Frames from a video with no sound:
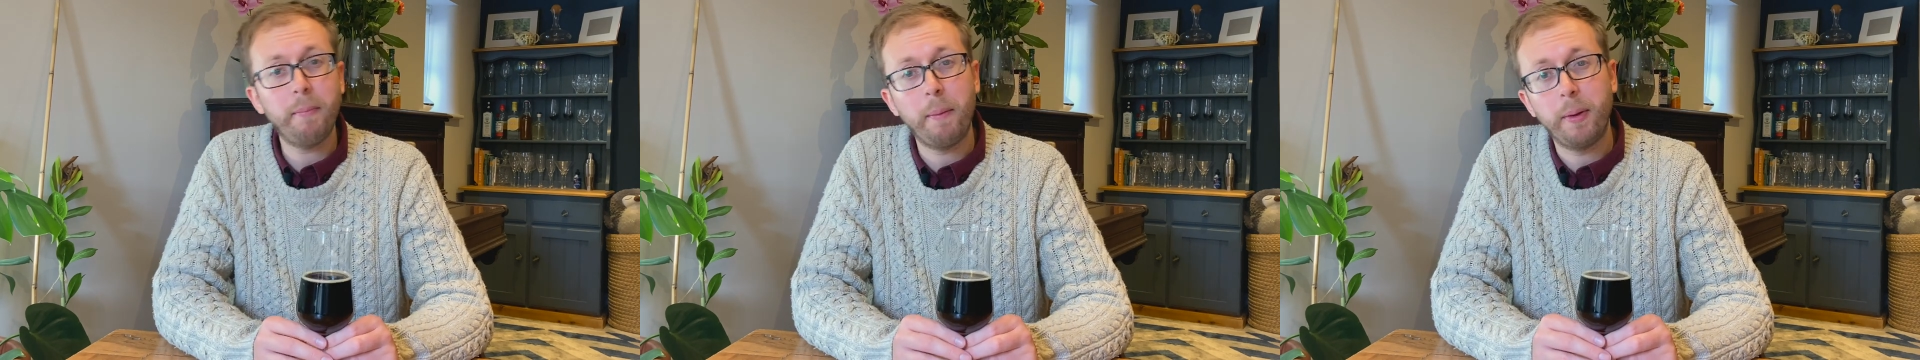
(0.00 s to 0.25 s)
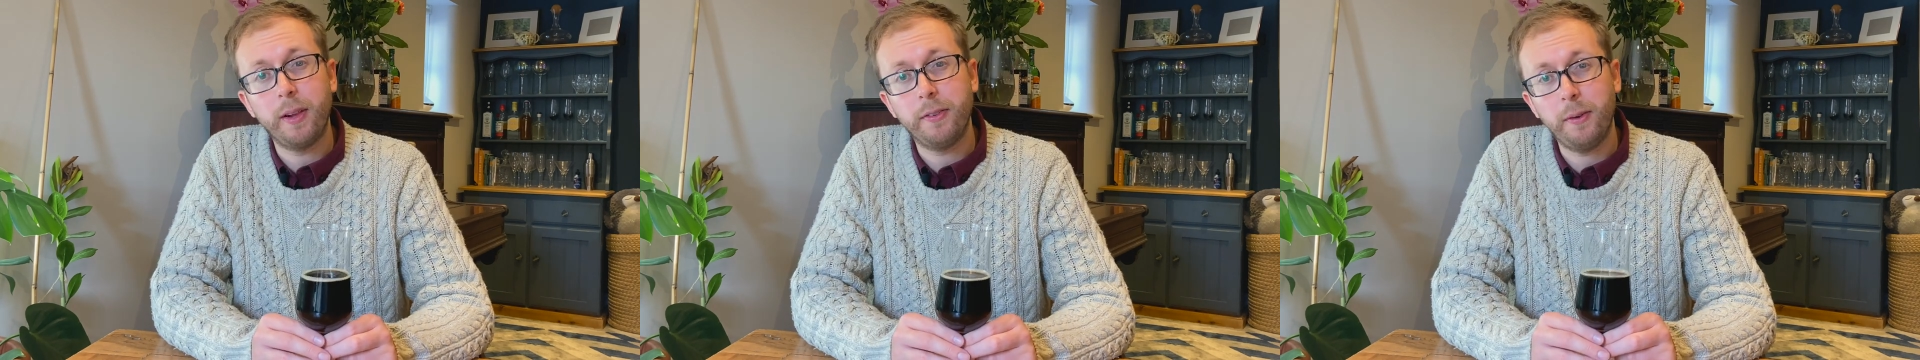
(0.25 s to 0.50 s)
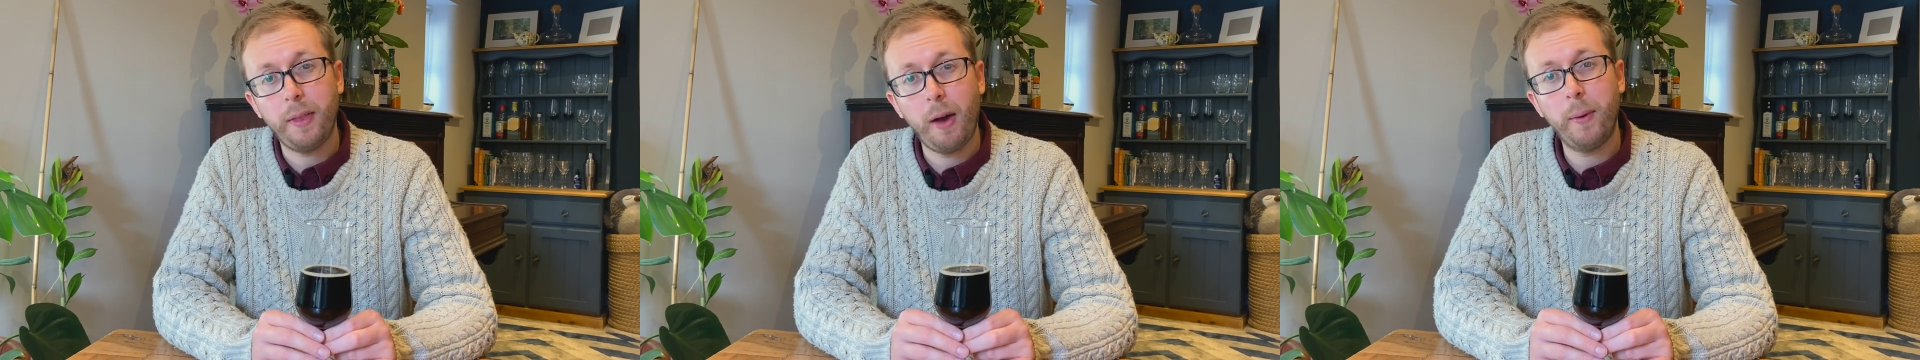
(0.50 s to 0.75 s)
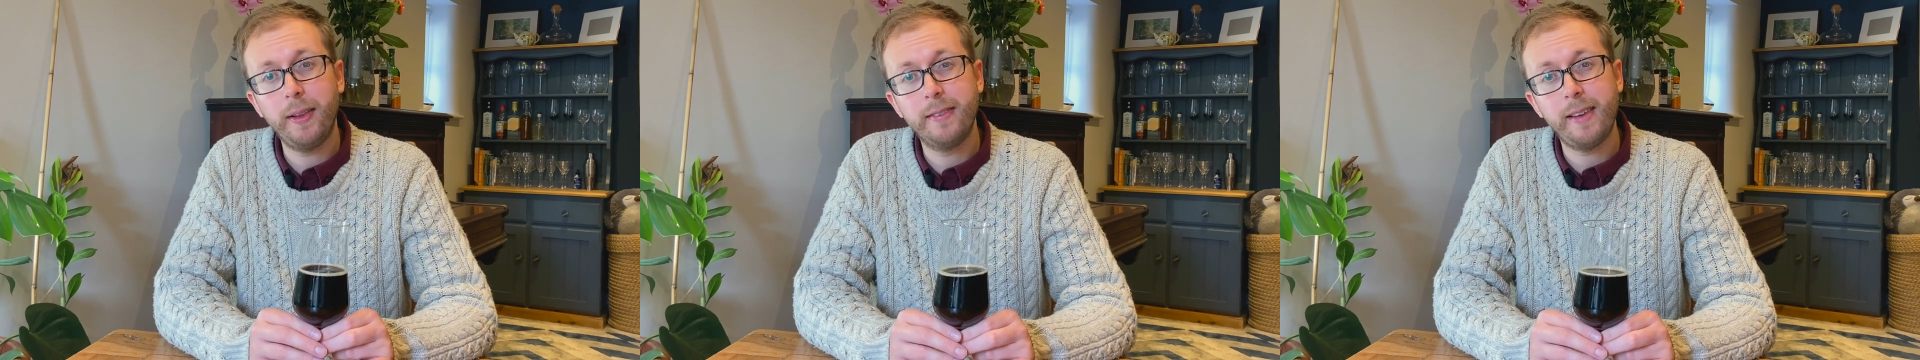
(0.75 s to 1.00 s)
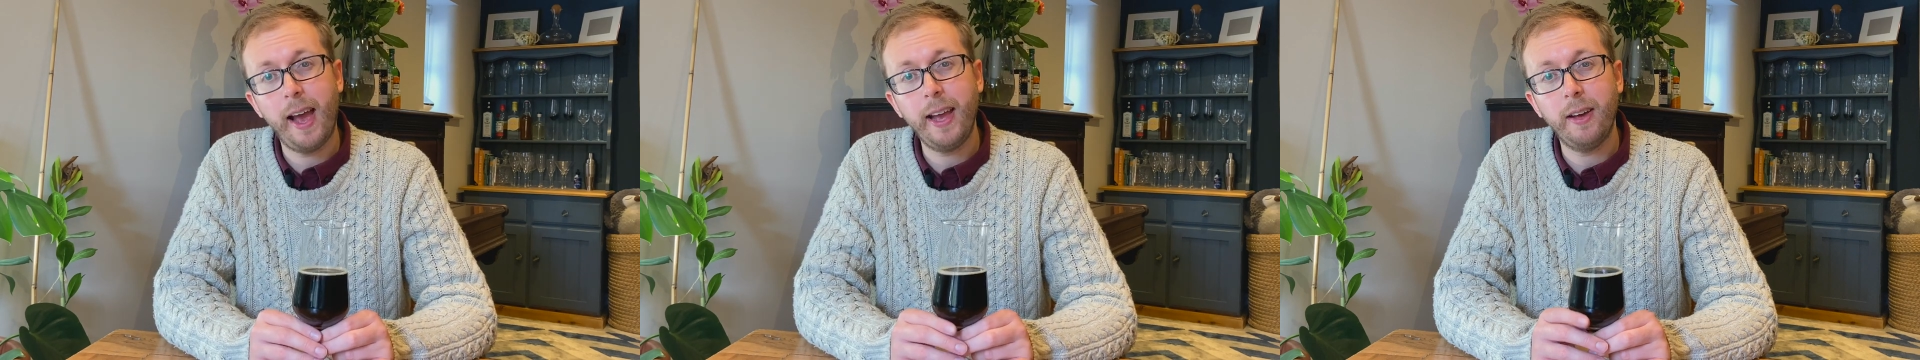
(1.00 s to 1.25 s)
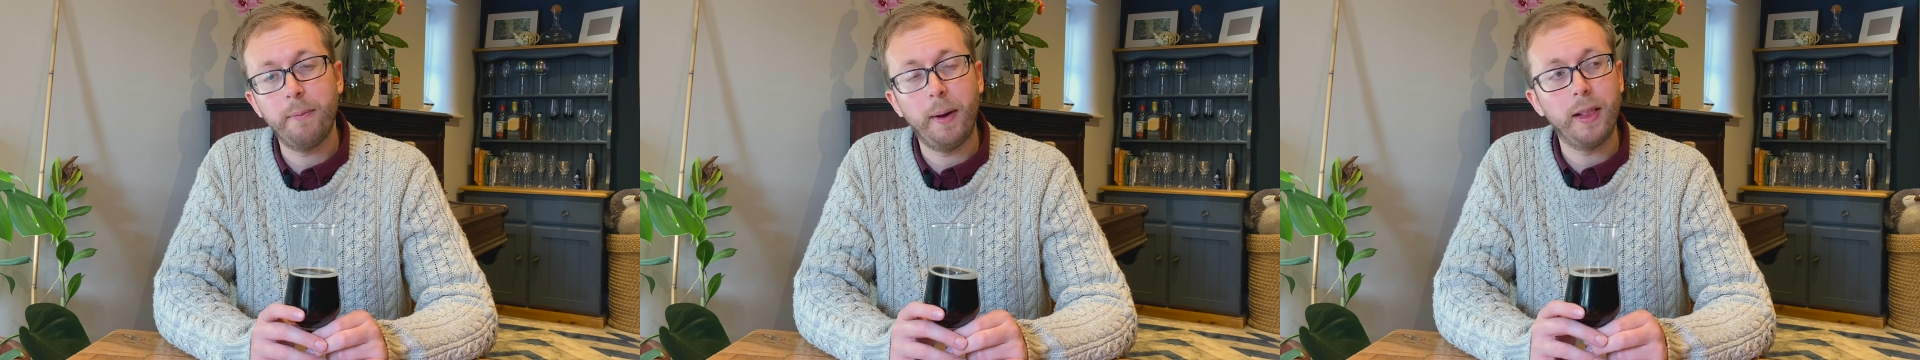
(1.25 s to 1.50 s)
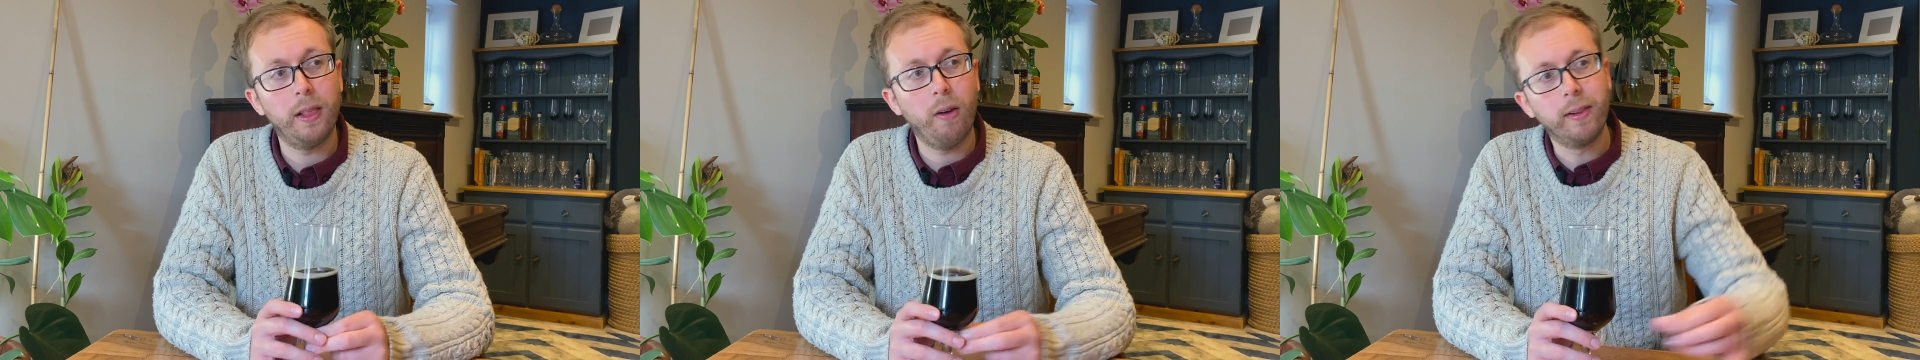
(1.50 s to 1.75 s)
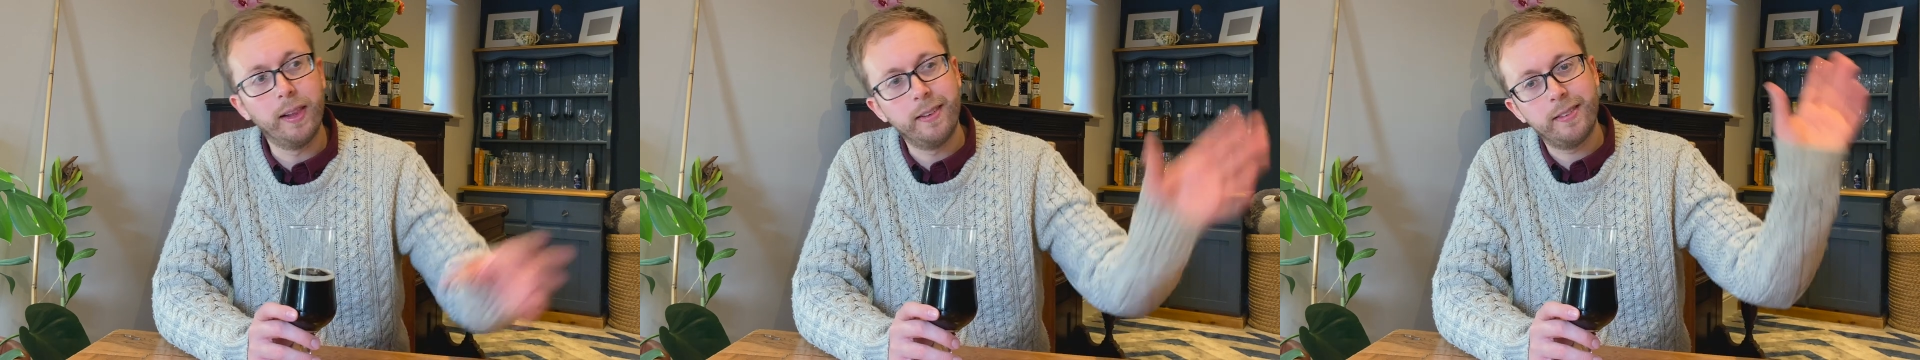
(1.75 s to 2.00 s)
Maybe I'll do that one day on my
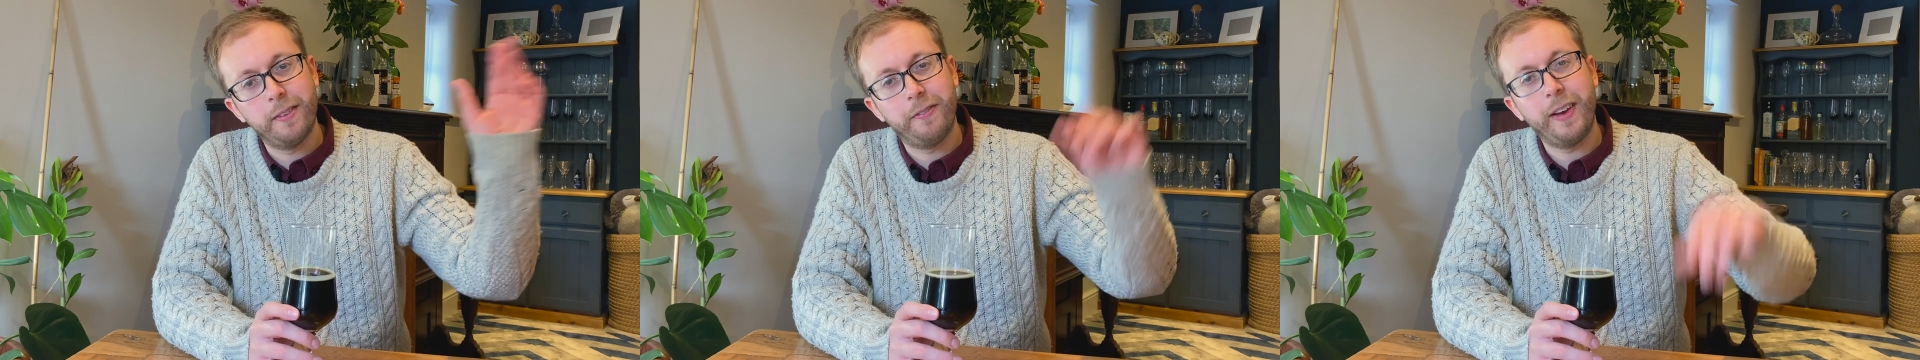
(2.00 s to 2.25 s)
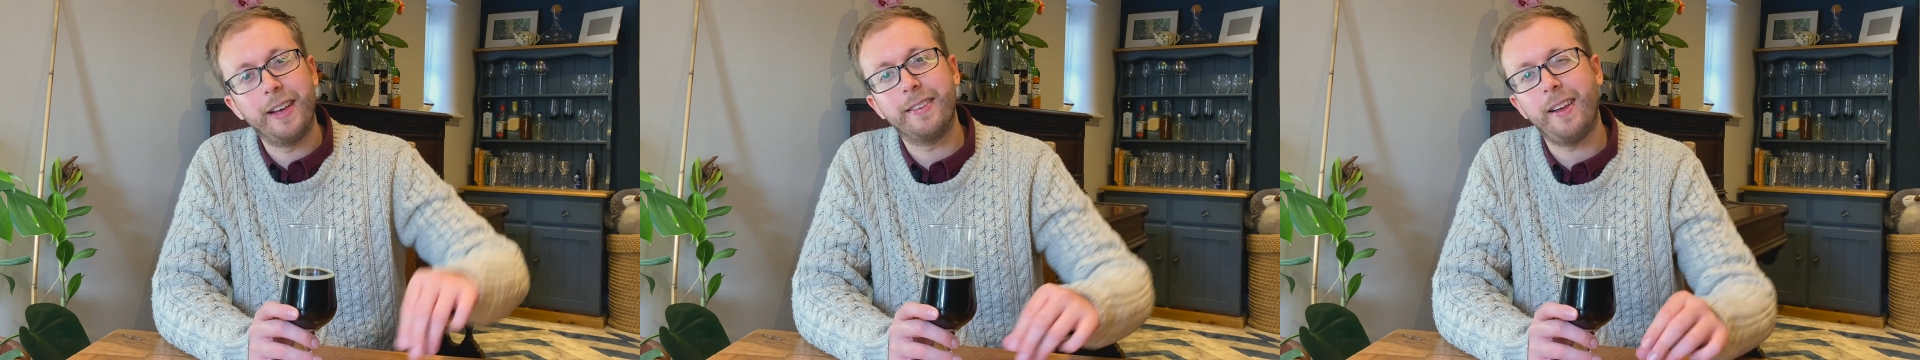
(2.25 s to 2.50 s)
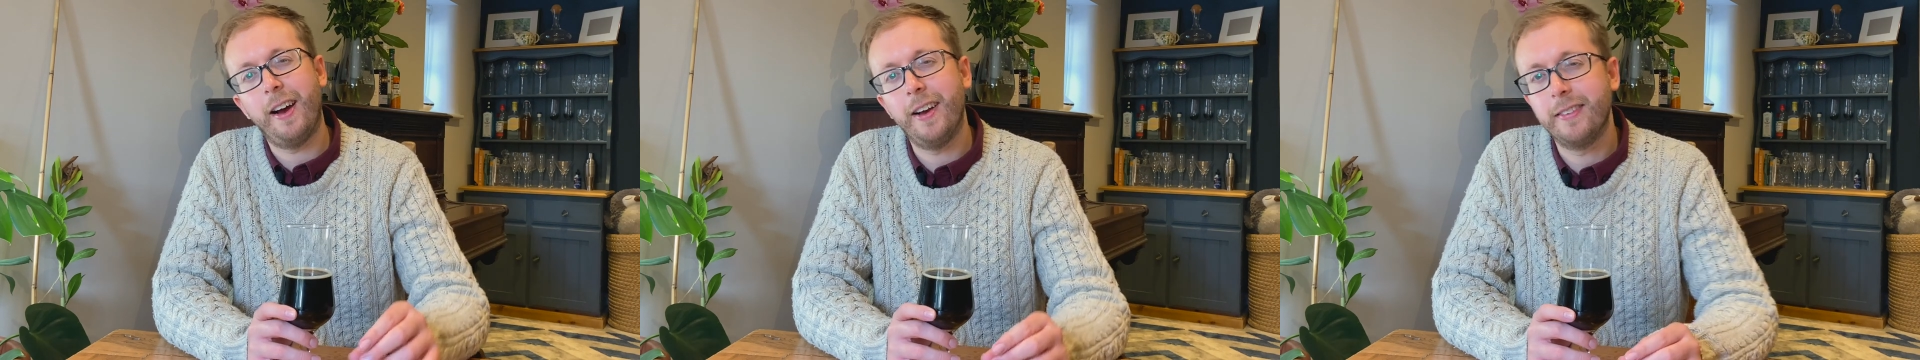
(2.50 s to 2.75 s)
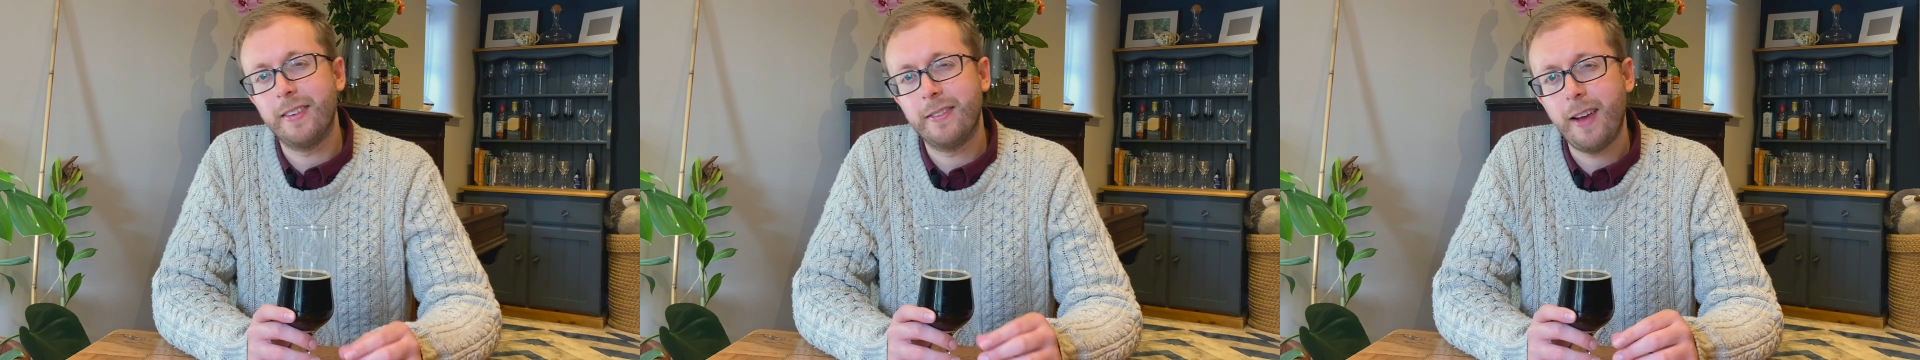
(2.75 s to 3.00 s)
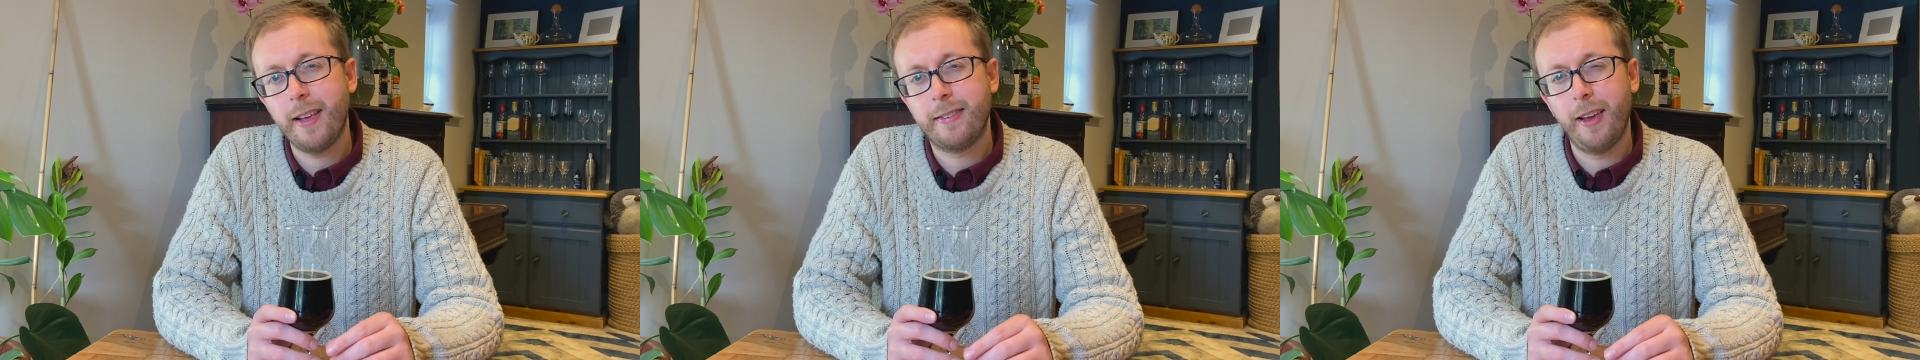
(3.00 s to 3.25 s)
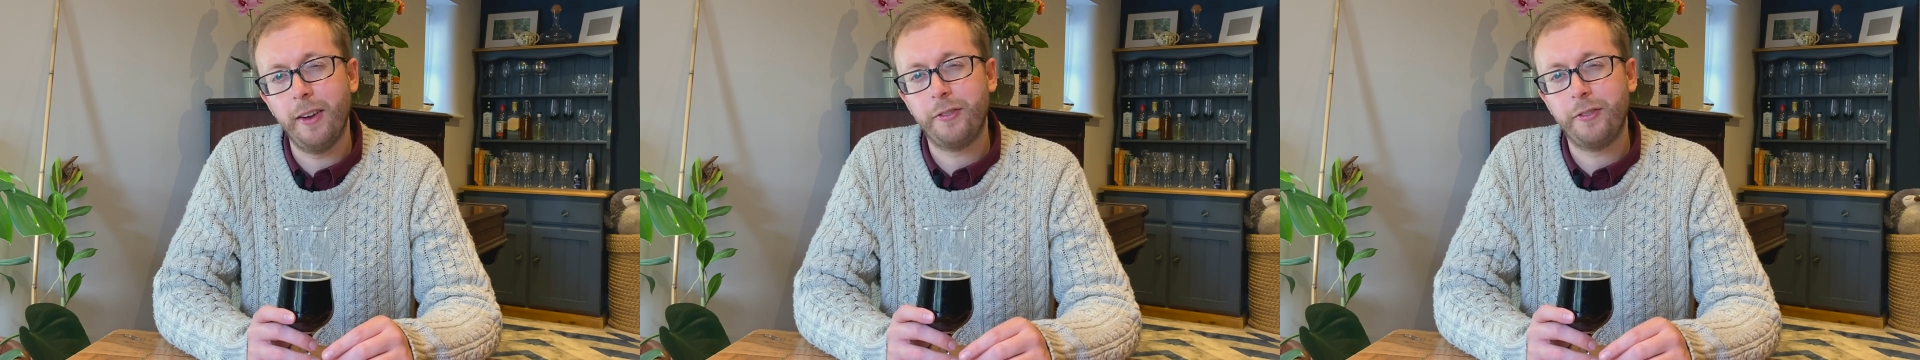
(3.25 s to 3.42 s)
long list of things that I suggest